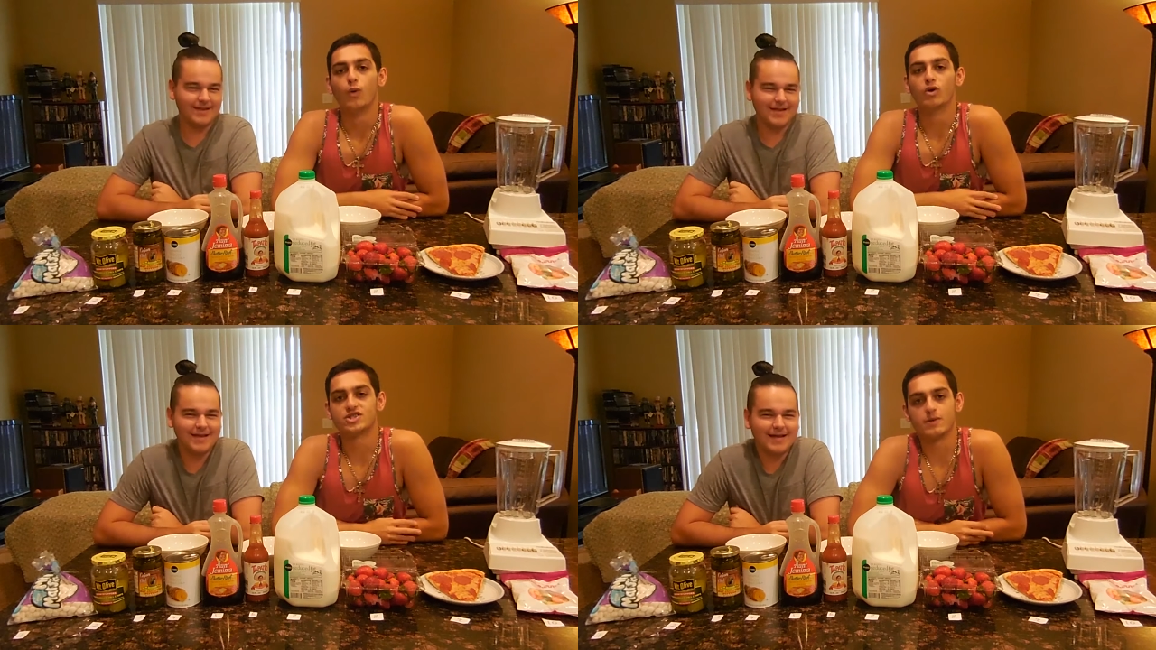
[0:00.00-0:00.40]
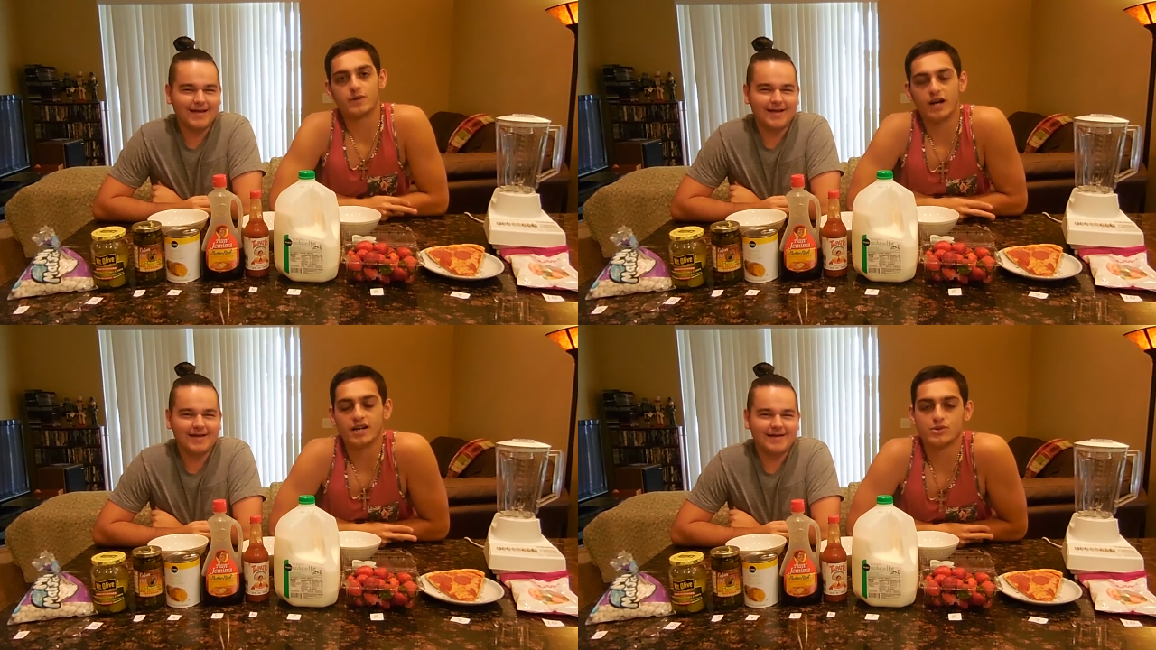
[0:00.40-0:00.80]
Speaker 1: What's up
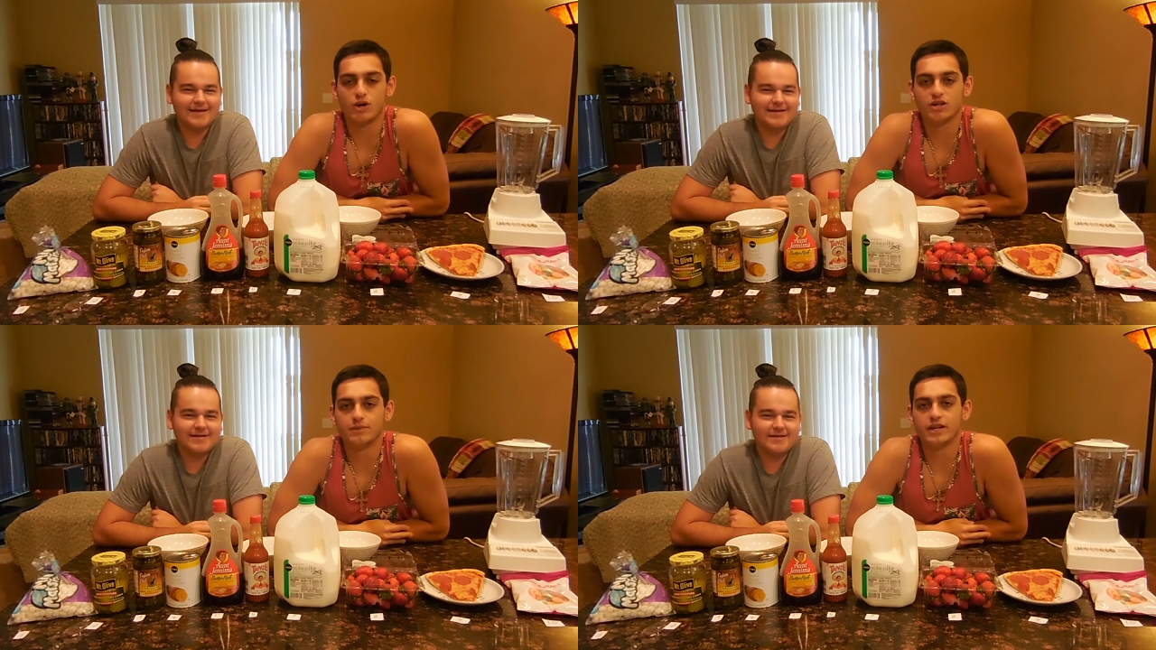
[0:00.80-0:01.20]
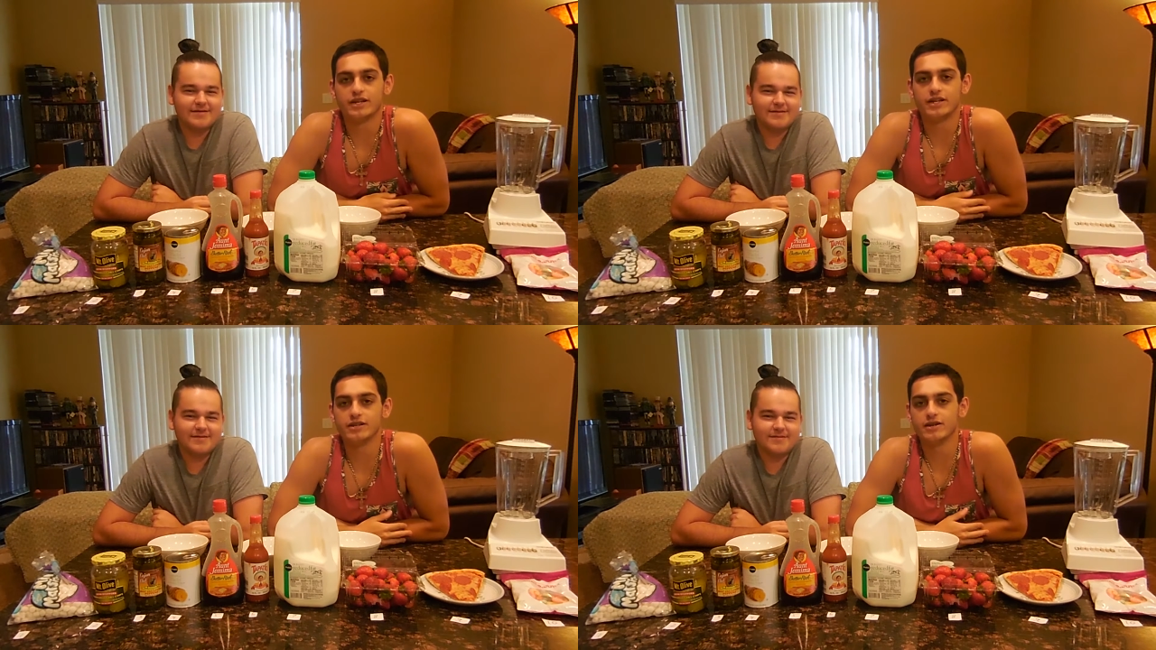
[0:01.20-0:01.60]
guys, Wildman
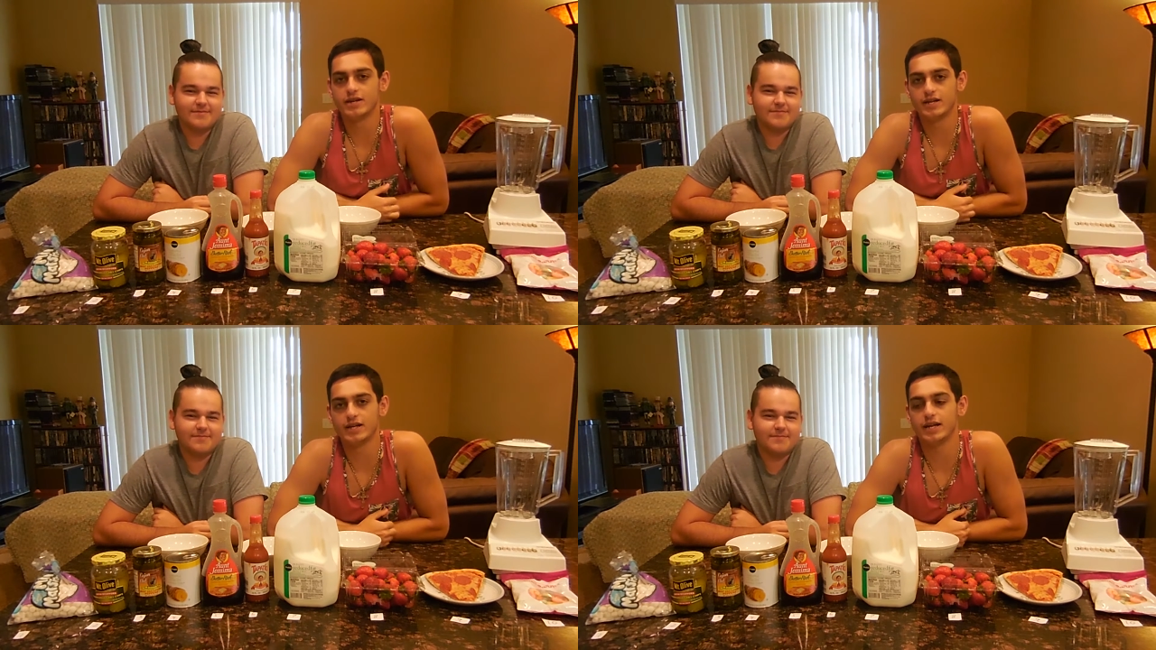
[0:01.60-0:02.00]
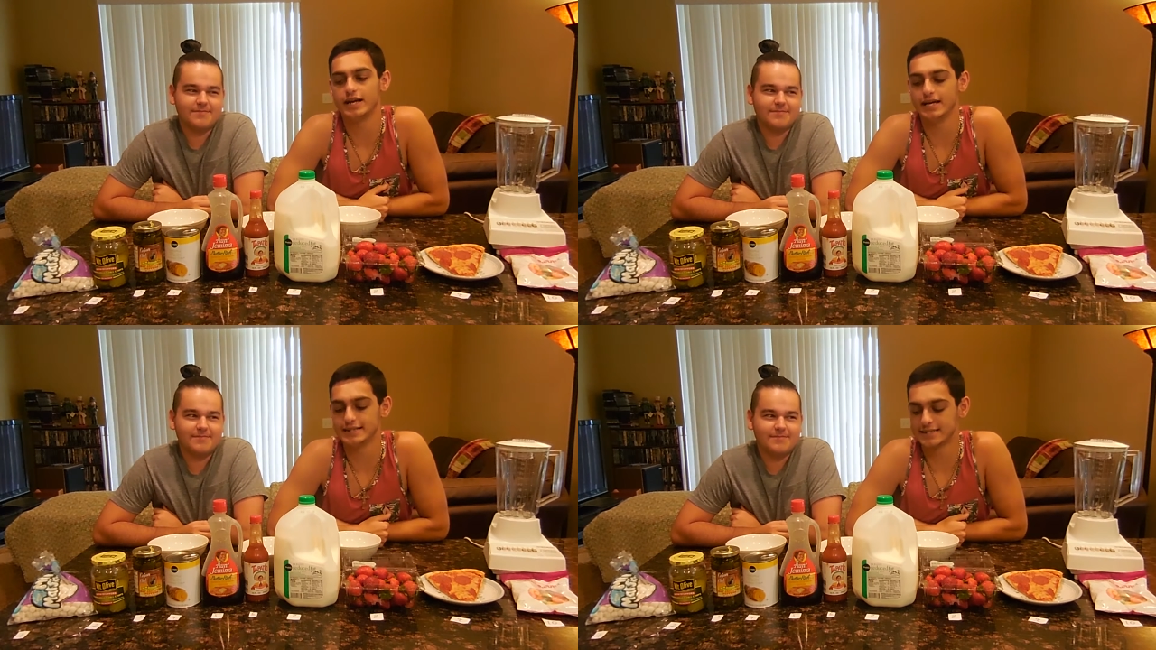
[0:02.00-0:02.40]
here,
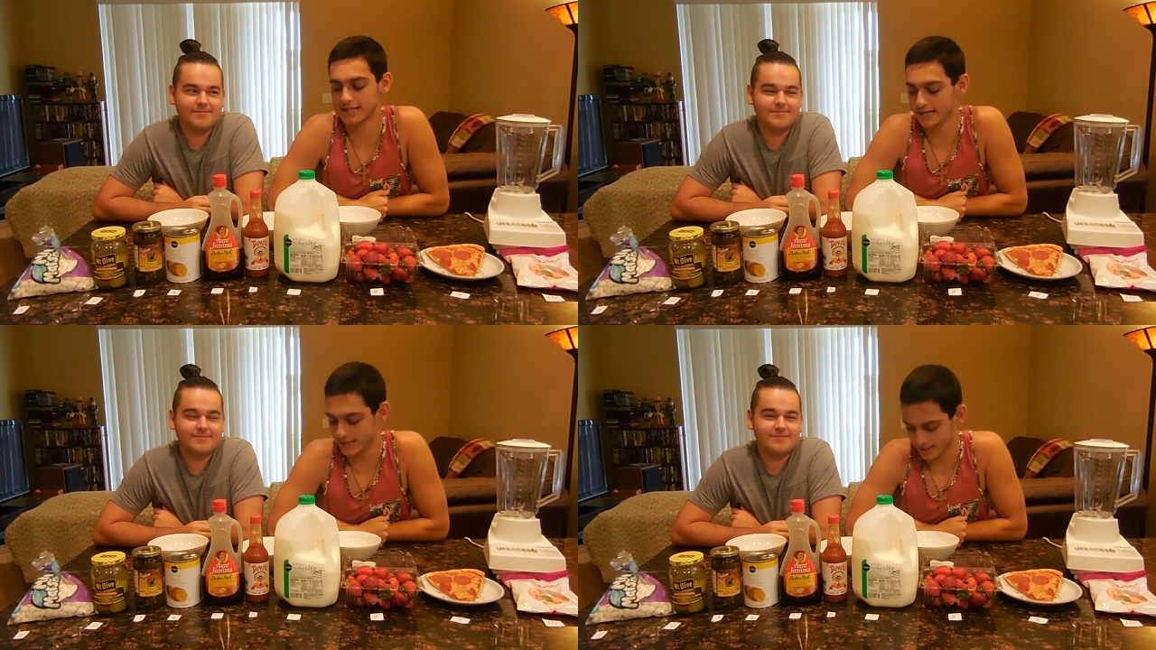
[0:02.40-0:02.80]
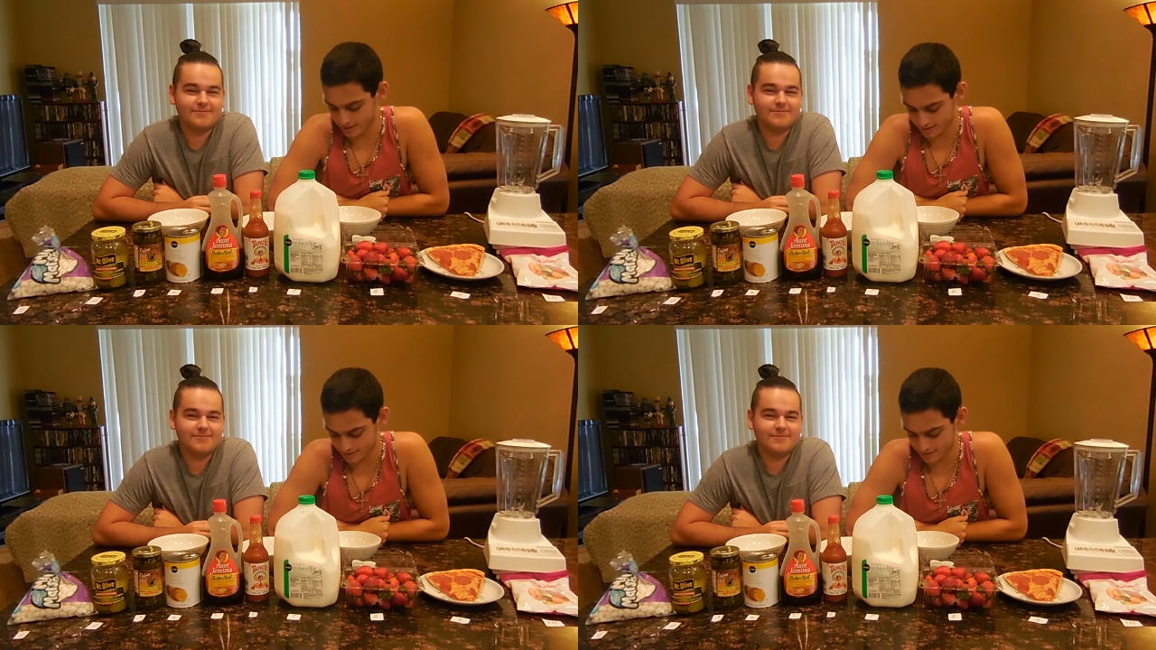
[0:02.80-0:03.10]
and today